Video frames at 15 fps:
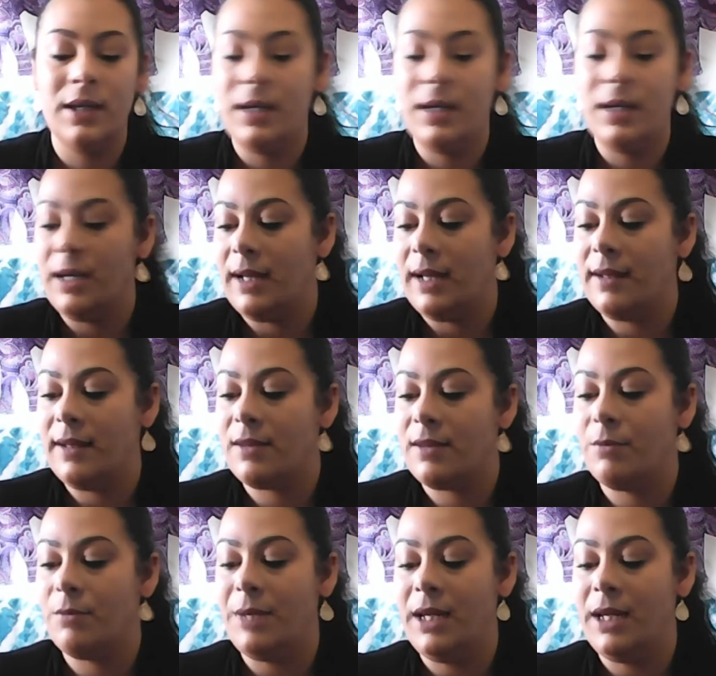and this will
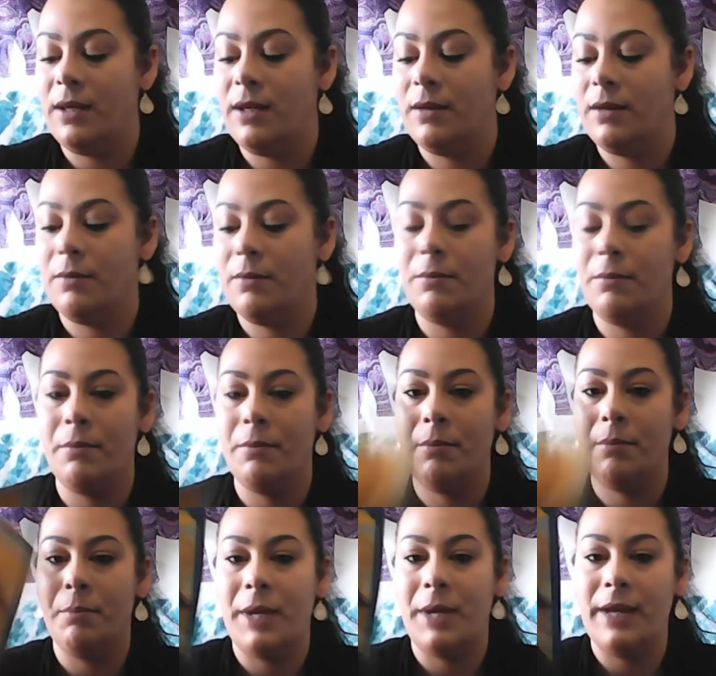be
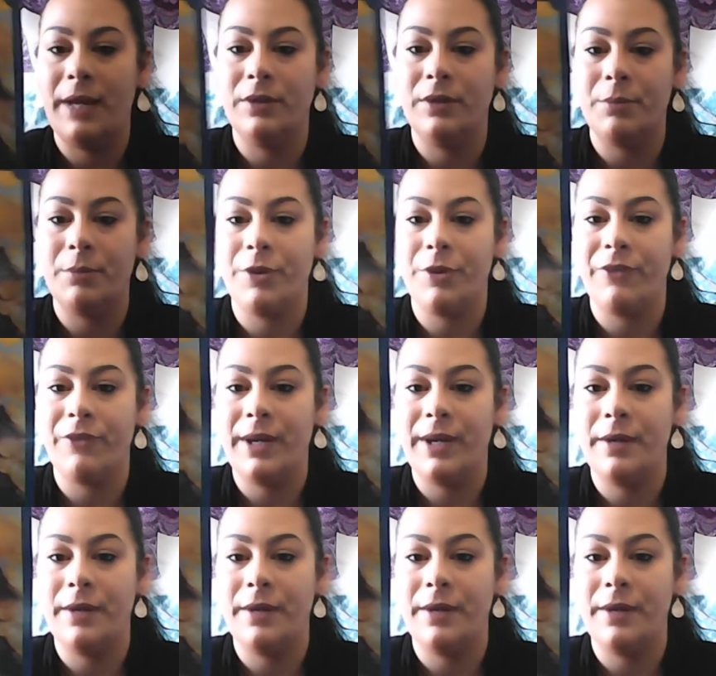pile number 3.